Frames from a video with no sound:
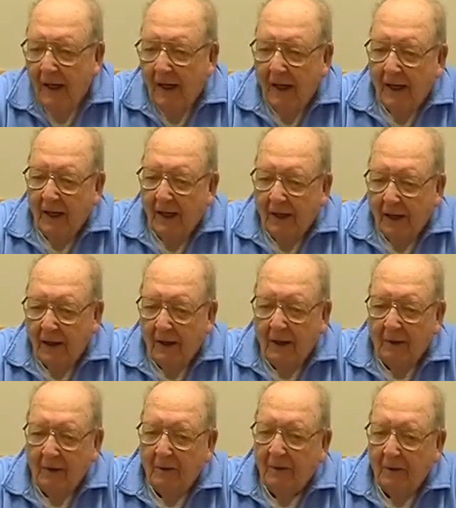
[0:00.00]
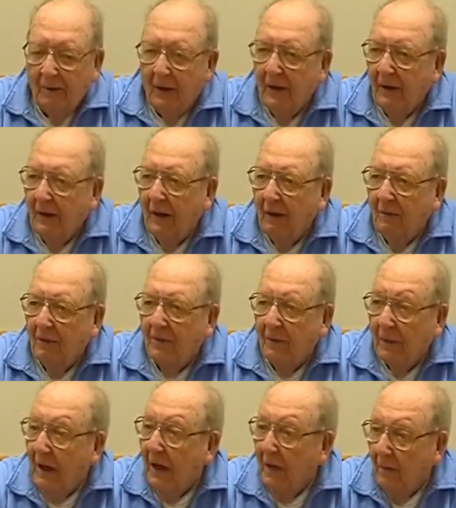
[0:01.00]
And uh, that was
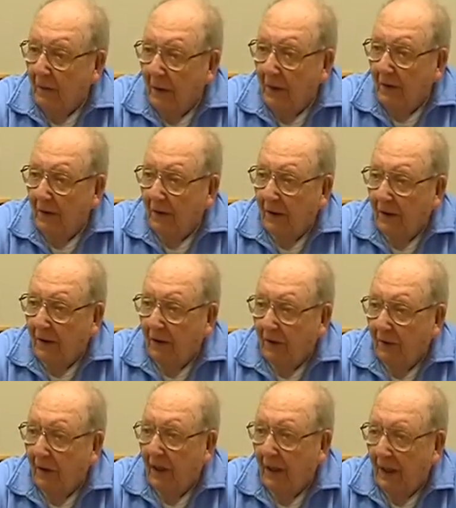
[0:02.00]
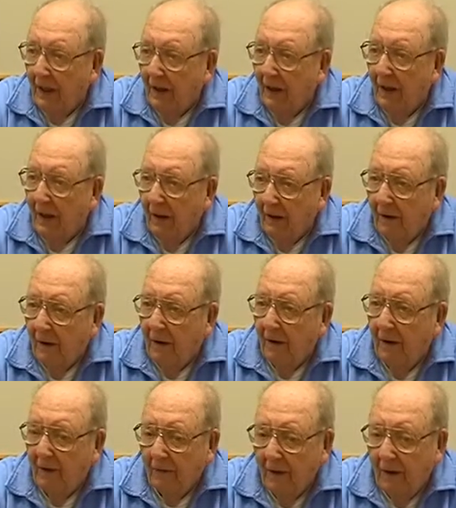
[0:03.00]
about a month in training there.
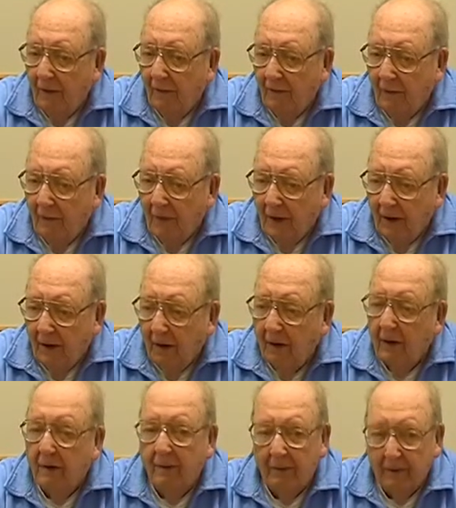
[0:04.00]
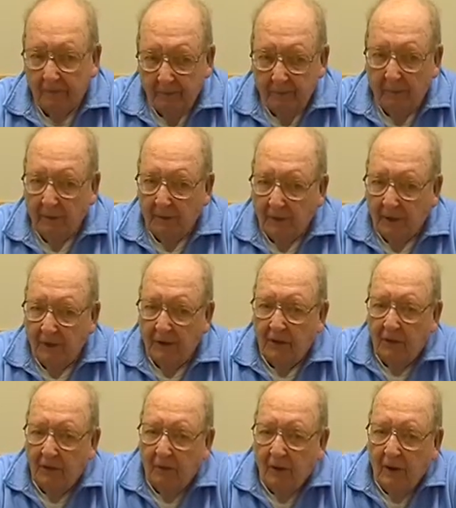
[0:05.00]
And from there we went
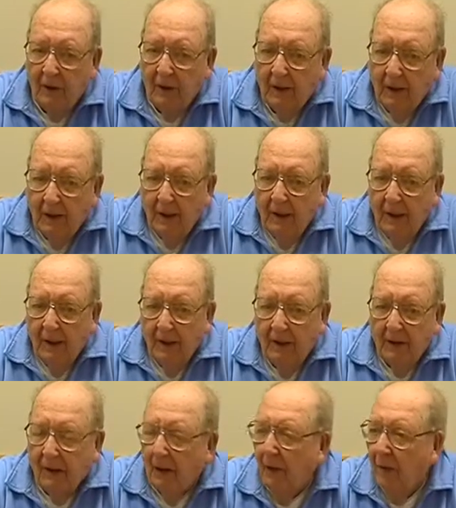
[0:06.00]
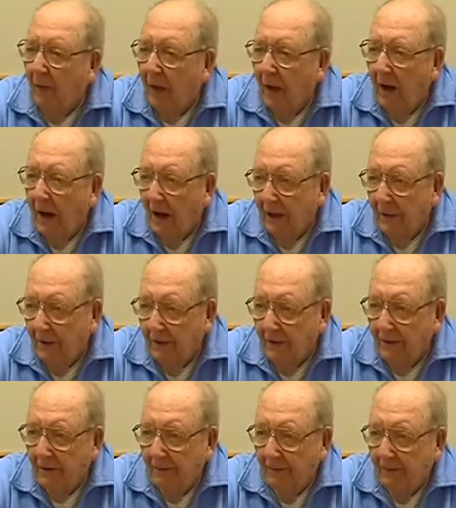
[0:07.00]
to uh, the Gilbert Islands.